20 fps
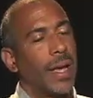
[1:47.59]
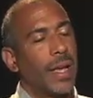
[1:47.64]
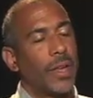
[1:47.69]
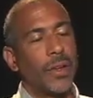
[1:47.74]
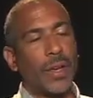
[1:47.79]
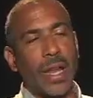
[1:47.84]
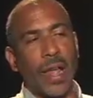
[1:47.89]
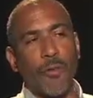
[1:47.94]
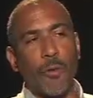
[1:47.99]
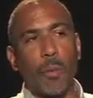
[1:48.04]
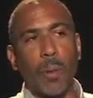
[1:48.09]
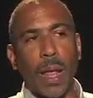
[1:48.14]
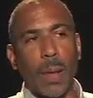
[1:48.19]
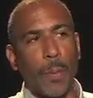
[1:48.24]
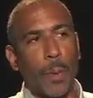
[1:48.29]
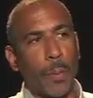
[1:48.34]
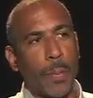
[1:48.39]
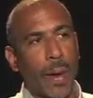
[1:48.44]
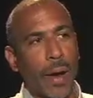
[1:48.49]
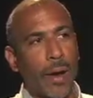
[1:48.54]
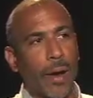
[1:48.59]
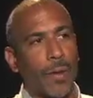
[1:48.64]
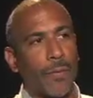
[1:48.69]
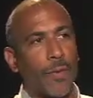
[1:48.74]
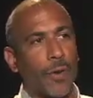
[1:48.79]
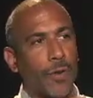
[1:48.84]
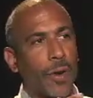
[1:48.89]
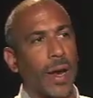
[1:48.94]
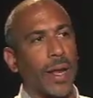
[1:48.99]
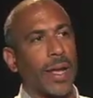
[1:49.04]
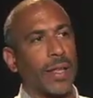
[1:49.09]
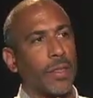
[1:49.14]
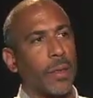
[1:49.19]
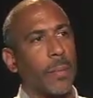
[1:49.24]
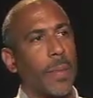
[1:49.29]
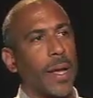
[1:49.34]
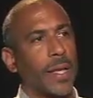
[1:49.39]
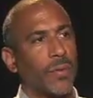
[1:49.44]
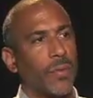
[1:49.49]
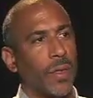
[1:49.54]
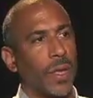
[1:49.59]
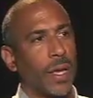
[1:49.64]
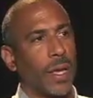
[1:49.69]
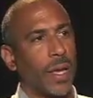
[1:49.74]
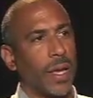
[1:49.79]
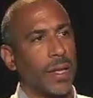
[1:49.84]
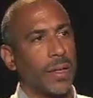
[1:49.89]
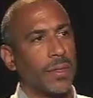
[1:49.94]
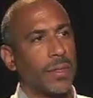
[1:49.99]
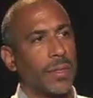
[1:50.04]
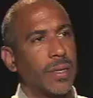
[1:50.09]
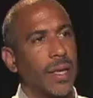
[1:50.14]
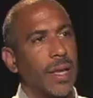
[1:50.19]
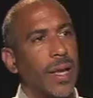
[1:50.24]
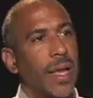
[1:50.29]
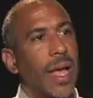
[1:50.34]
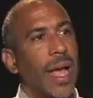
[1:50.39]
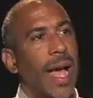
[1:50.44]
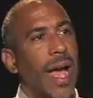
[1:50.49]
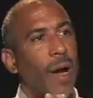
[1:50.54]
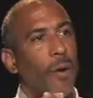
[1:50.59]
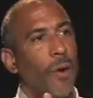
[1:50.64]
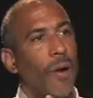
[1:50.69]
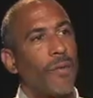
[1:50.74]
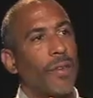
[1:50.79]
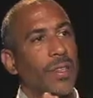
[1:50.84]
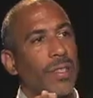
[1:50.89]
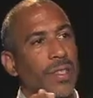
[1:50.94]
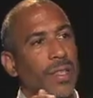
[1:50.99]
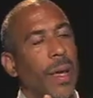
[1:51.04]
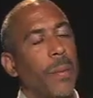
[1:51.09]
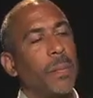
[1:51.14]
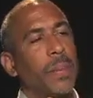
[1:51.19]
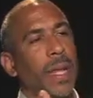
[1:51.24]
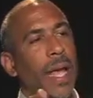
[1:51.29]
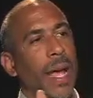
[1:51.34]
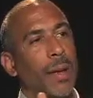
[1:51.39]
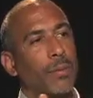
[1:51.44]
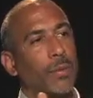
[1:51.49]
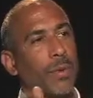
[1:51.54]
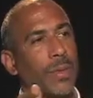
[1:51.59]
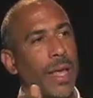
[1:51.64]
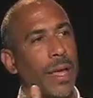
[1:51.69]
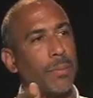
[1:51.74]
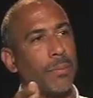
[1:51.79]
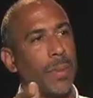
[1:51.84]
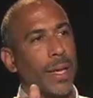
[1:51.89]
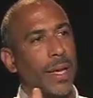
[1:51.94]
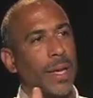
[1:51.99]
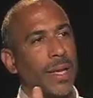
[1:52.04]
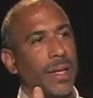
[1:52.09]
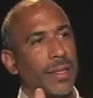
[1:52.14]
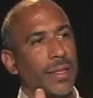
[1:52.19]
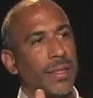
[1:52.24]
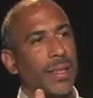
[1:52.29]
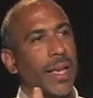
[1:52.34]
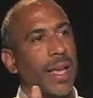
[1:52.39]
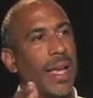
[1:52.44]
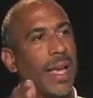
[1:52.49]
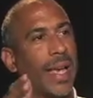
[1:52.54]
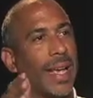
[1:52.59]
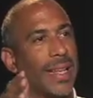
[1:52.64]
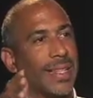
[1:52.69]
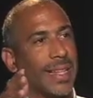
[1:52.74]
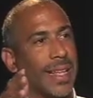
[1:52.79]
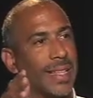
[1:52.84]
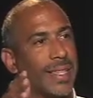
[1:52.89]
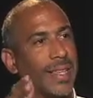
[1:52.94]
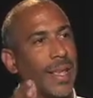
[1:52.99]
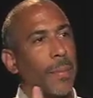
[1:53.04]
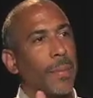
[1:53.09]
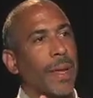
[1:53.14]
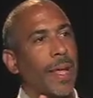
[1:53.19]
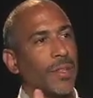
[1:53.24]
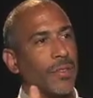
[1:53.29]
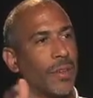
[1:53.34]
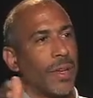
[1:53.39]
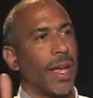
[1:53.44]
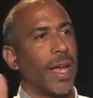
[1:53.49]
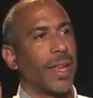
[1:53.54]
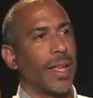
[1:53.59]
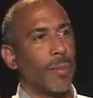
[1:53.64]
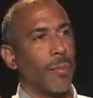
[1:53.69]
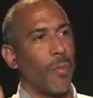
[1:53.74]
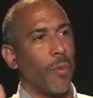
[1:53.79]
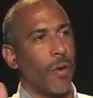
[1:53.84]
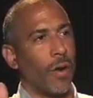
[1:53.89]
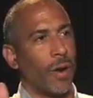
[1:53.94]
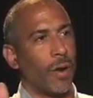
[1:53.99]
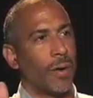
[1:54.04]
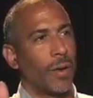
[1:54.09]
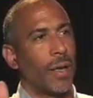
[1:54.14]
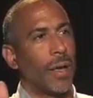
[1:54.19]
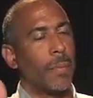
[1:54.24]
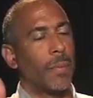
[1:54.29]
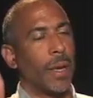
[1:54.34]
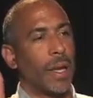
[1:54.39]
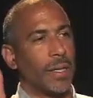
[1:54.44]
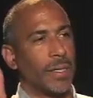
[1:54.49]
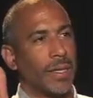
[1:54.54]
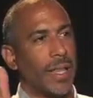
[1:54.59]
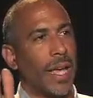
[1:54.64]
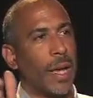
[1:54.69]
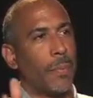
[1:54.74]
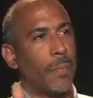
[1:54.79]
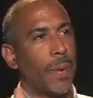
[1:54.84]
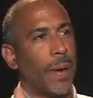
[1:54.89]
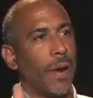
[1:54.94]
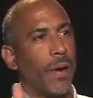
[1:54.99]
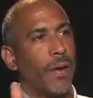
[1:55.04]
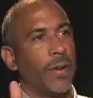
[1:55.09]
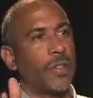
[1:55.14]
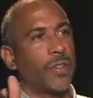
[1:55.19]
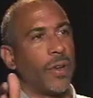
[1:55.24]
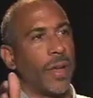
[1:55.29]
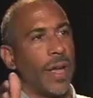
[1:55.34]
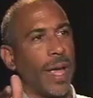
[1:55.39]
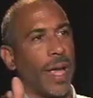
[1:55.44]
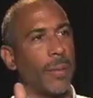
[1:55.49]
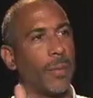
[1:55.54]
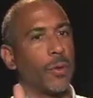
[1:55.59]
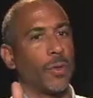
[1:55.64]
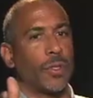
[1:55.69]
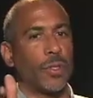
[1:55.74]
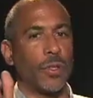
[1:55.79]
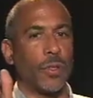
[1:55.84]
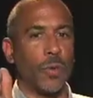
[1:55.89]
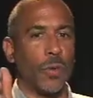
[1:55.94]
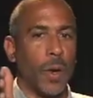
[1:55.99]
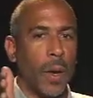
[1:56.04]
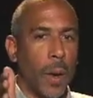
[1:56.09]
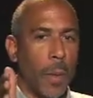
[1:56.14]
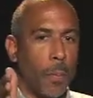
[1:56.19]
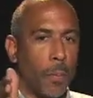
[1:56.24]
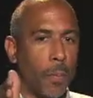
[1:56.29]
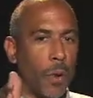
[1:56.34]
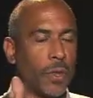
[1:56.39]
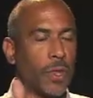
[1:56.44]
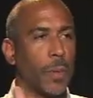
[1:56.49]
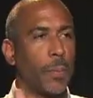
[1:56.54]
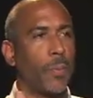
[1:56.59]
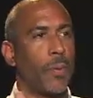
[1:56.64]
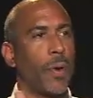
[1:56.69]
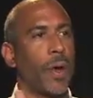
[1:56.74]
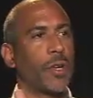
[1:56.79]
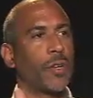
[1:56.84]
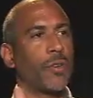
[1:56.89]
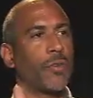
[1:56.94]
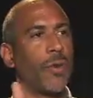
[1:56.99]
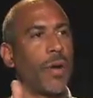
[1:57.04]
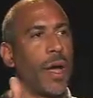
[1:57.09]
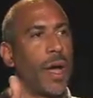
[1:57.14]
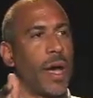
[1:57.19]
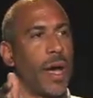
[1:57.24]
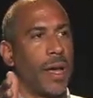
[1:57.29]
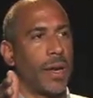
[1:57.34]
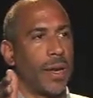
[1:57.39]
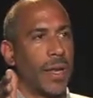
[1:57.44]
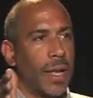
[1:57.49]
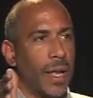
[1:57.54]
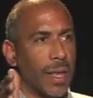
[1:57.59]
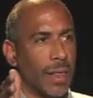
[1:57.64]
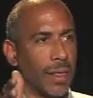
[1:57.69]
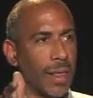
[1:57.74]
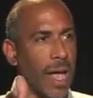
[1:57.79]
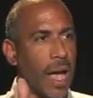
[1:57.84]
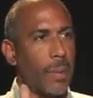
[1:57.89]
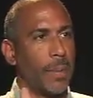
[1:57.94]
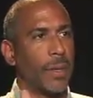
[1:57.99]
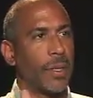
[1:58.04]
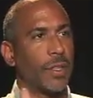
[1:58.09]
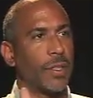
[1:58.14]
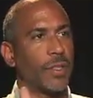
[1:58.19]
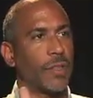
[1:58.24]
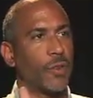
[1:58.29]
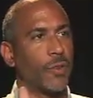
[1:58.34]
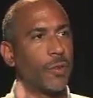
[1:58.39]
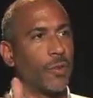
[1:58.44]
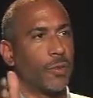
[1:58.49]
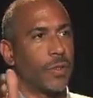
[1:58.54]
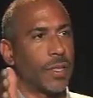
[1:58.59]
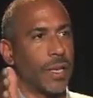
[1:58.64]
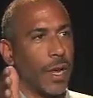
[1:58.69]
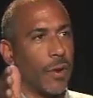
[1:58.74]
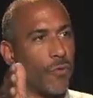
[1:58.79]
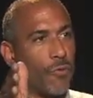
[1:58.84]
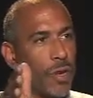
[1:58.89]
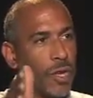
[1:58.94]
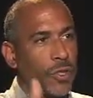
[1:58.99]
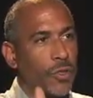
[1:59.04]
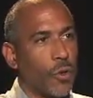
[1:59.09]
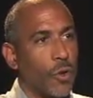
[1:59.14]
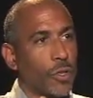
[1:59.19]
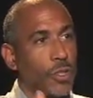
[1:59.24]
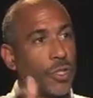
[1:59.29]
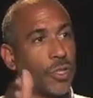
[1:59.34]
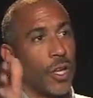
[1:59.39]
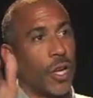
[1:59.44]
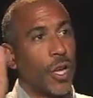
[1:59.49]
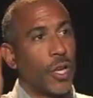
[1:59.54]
You can never blame a parent for trying to get the best for their kids. However, sometimes what that means is that some kids are getting more because their parents are able to put the pressure on, lobby the schools to get resources